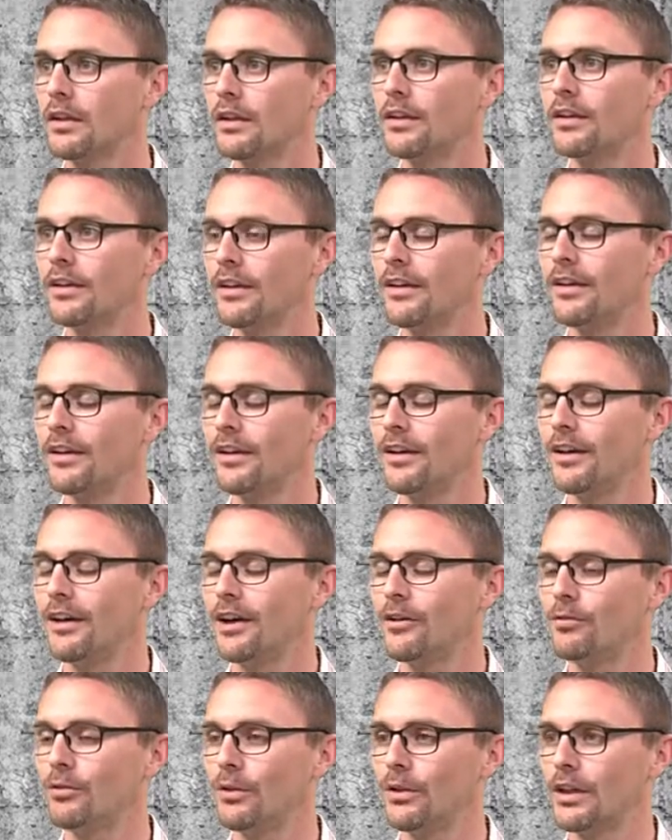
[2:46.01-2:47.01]
And
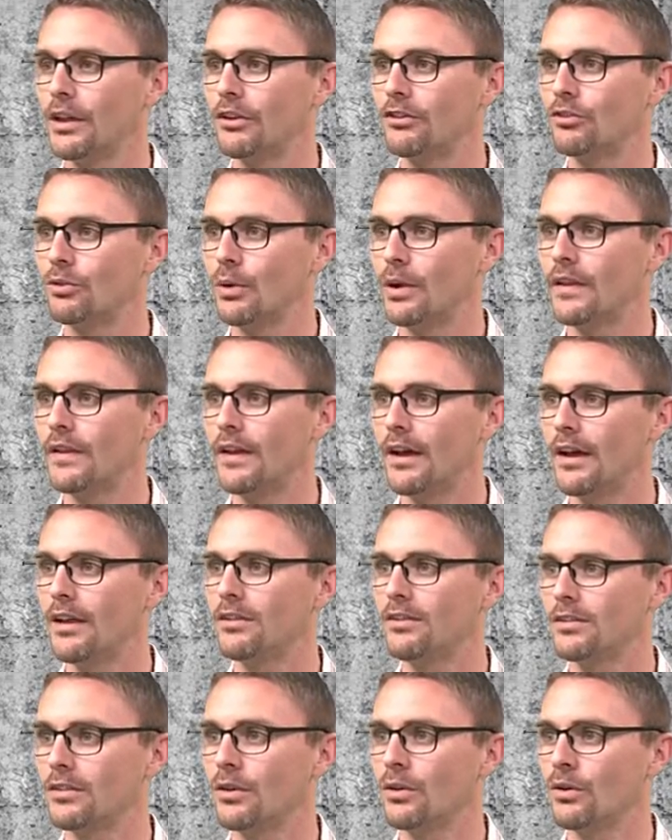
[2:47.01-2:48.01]
I've really enjoyed
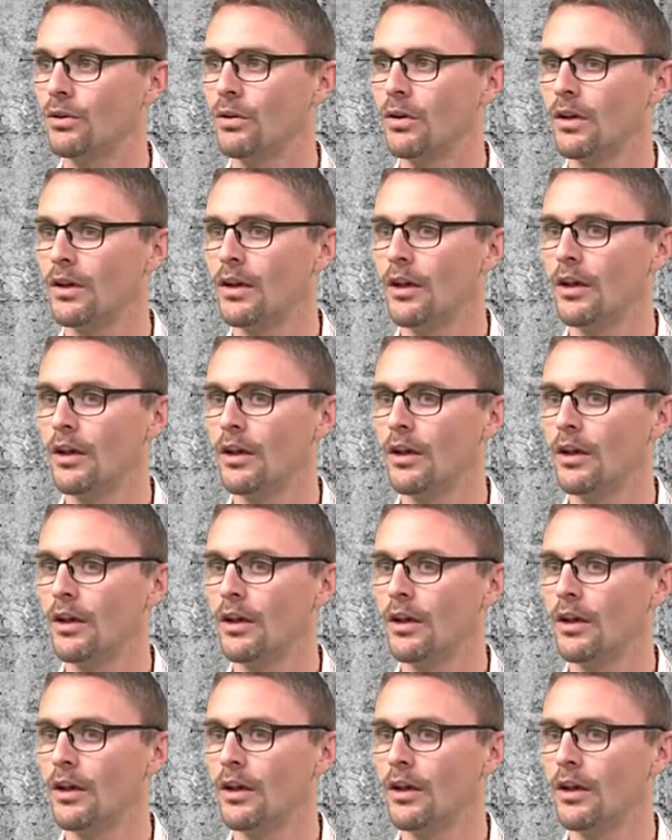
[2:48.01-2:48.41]
that. So